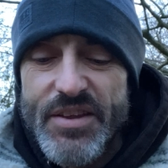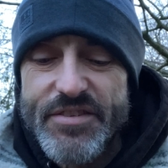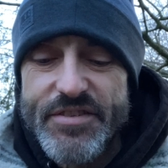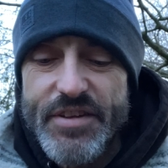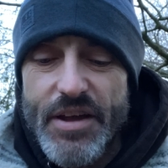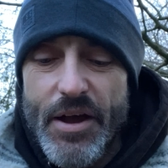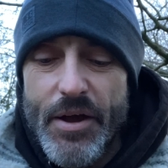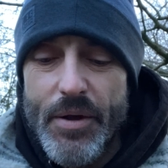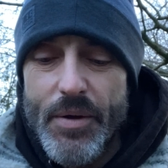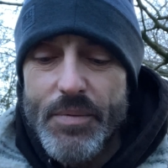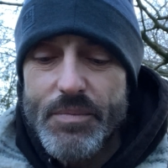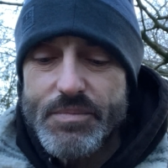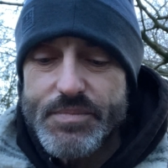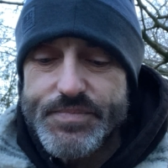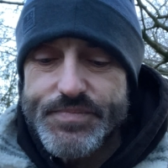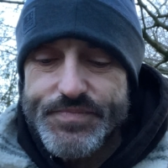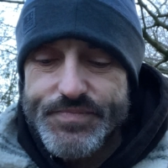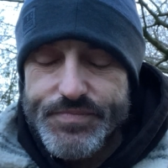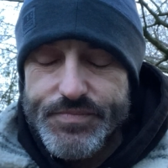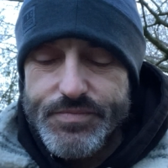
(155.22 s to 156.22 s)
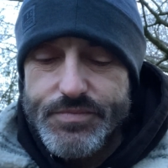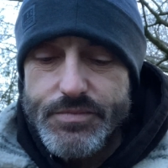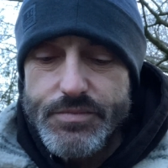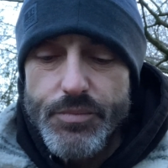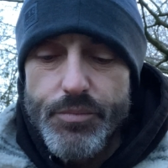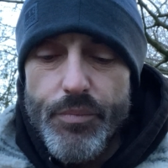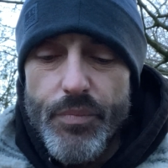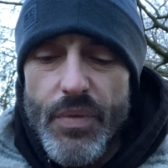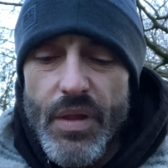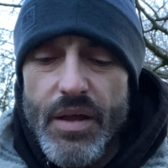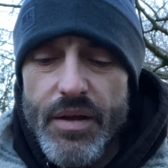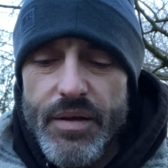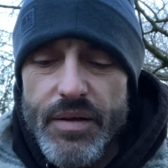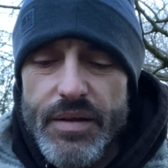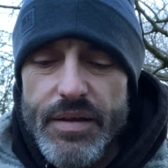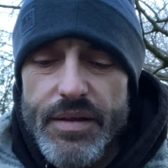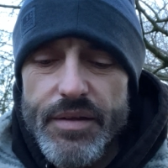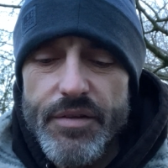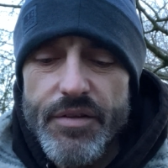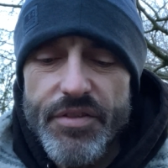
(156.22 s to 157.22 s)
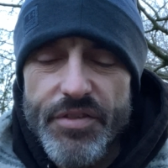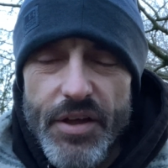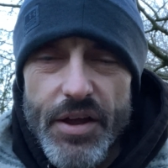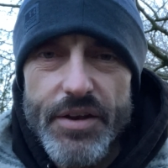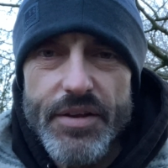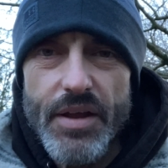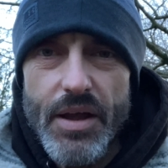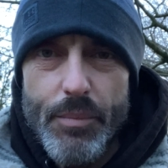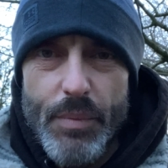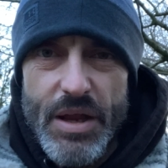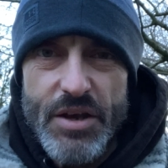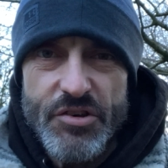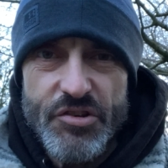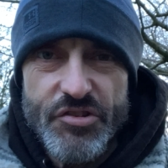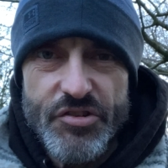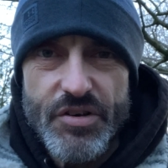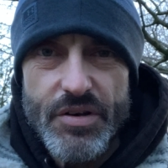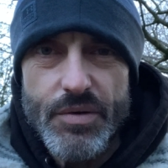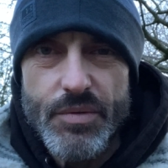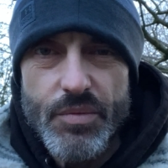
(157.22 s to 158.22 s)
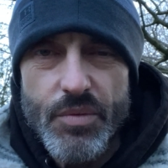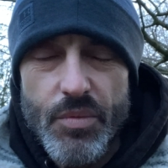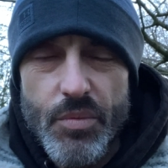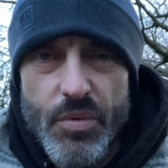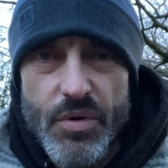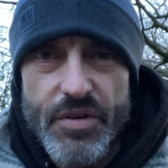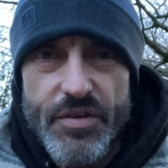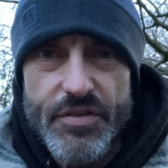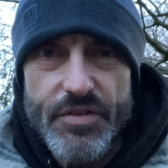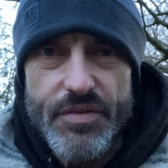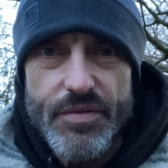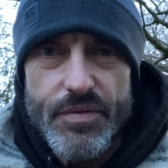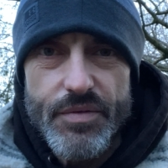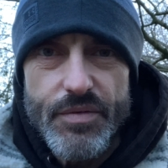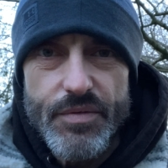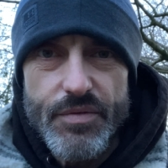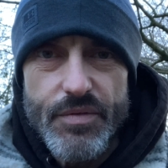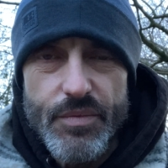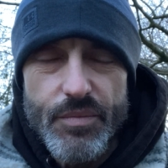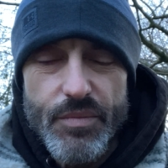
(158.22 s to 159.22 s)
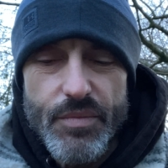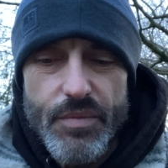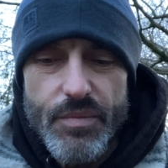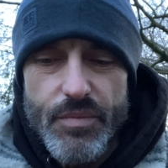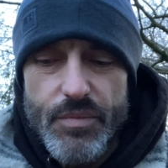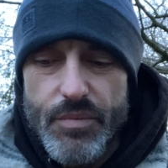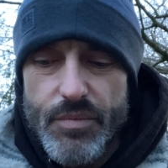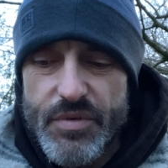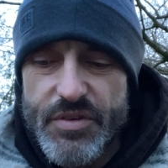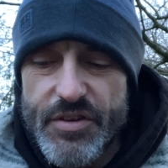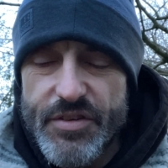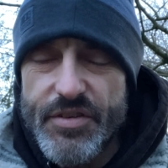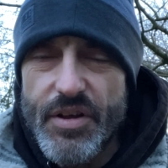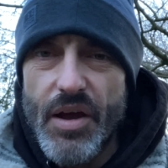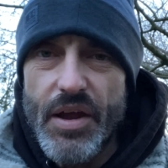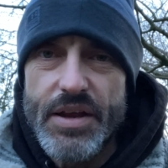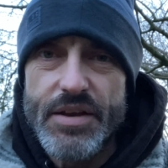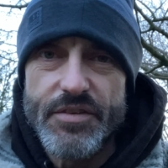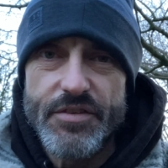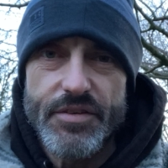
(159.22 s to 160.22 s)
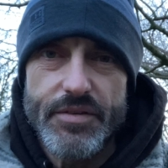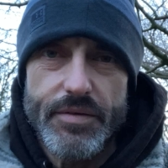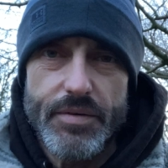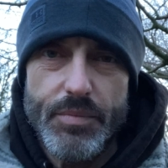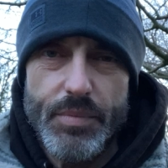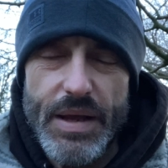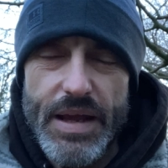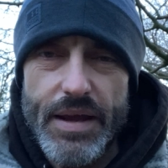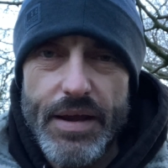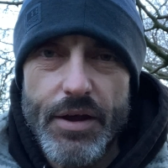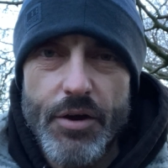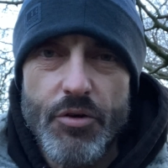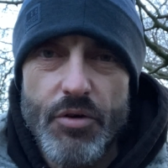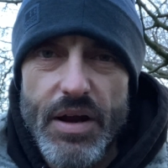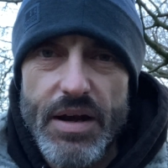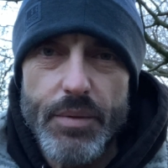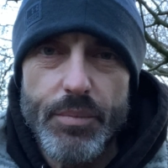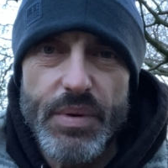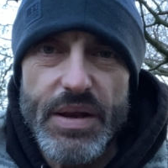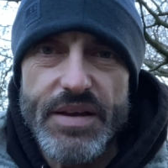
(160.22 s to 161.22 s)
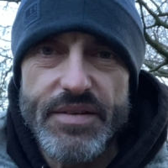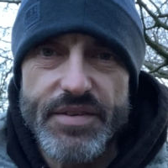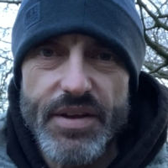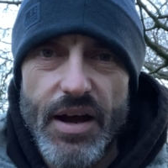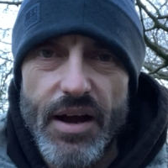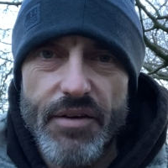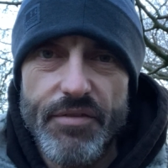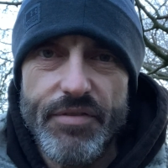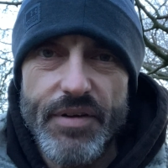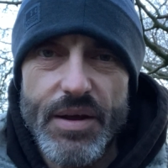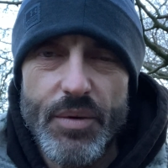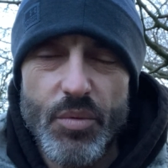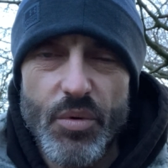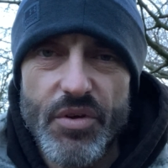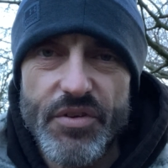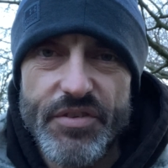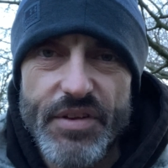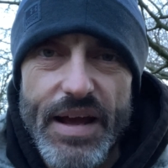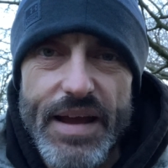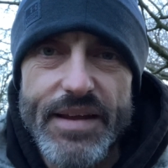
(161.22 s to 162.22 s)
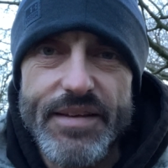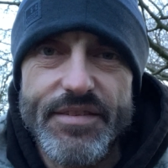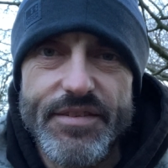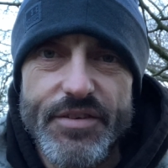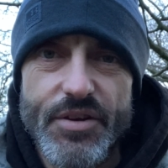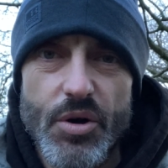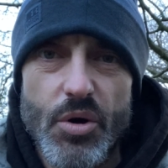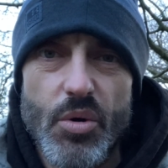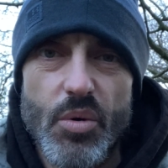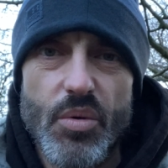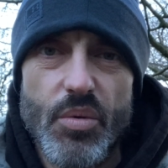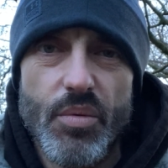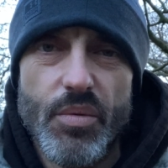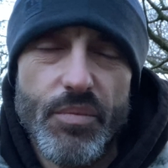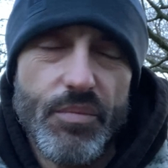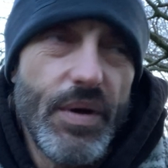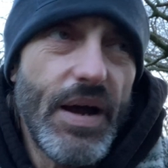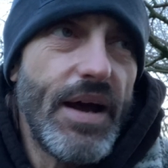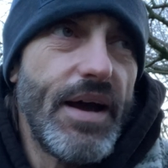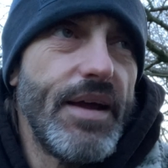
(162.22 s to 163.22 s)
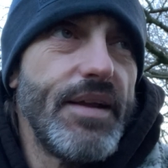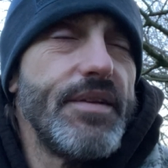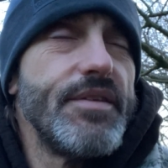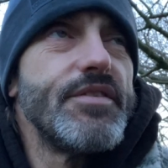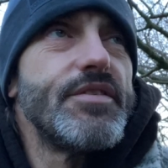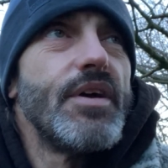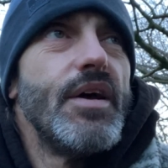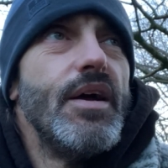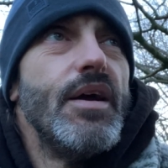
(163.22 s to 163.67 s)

so third dimension was designed to be incredibly tough. It was a school, and